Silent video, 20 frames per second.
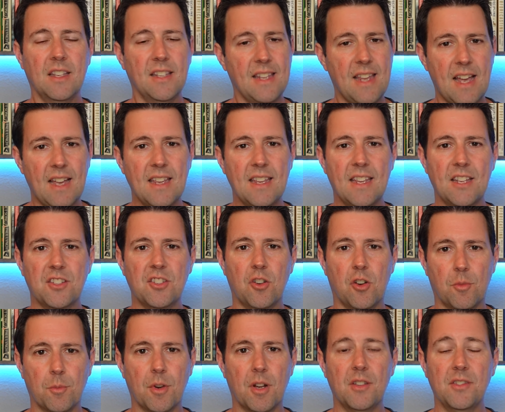Yeah, he gets you
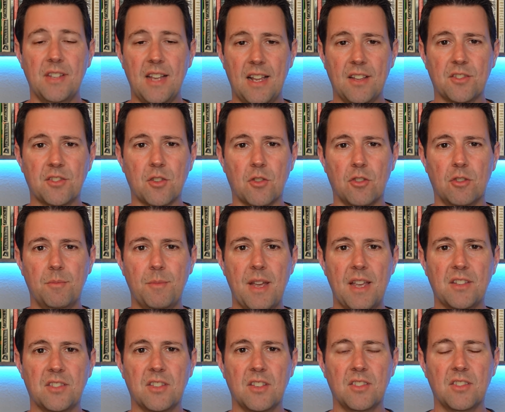home runs and stolen
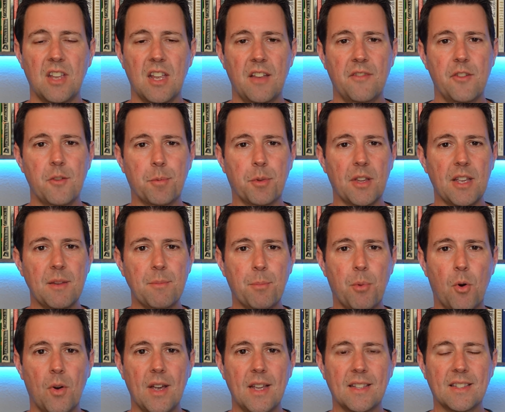bases. If you're playing
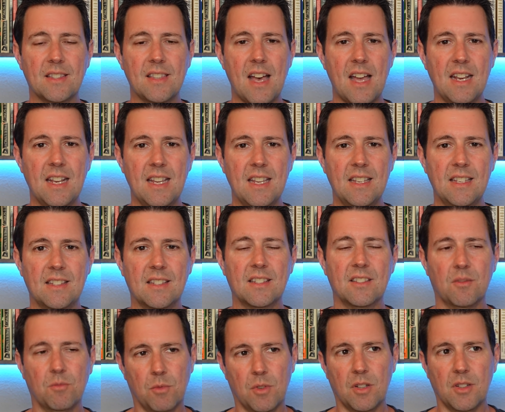points, that
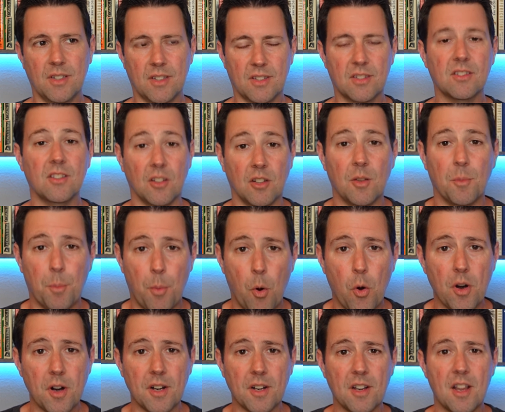is, well, it's still
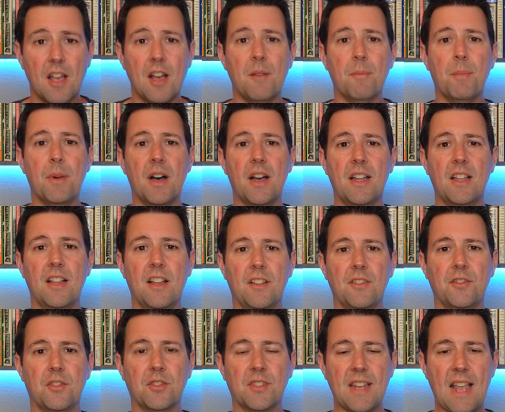important,
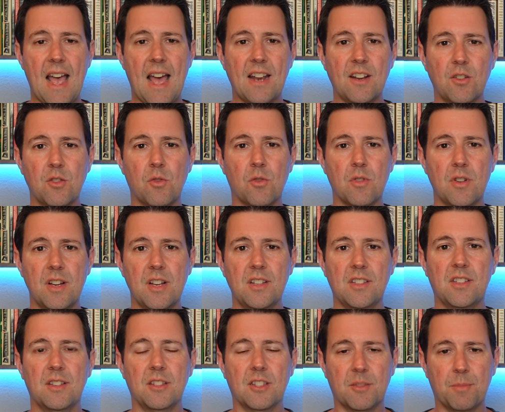but those
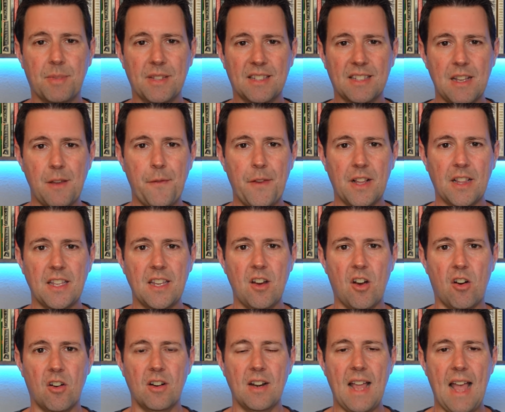categories specifically
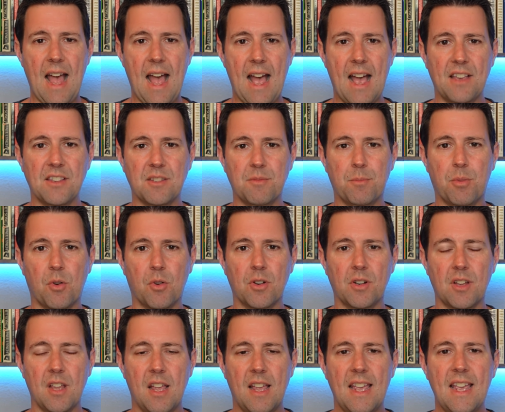aren't as
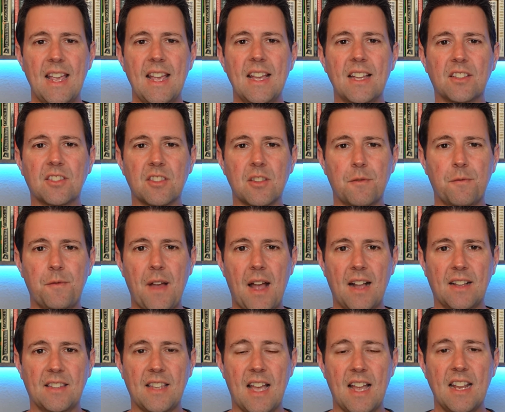important. It's the
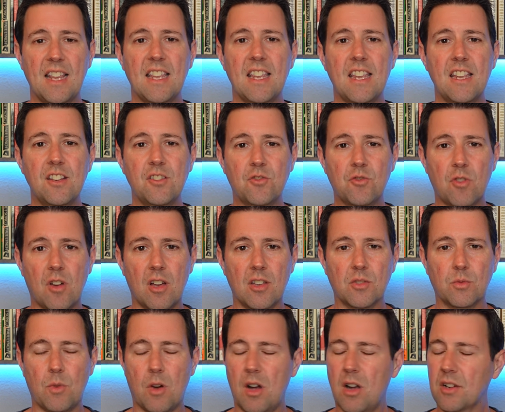fact that he
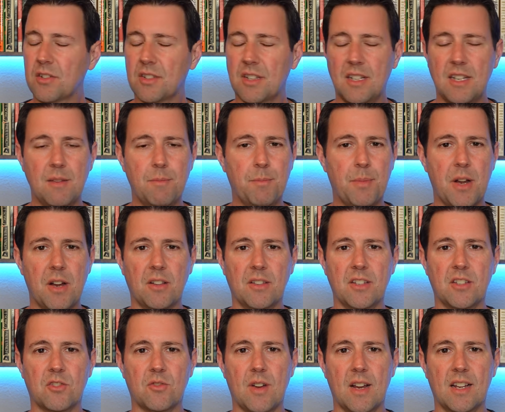draws walks and he
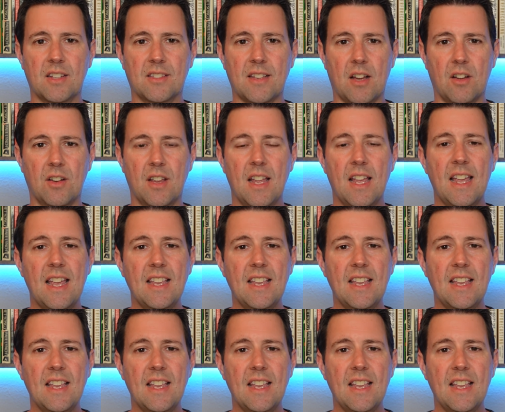barely strikes out.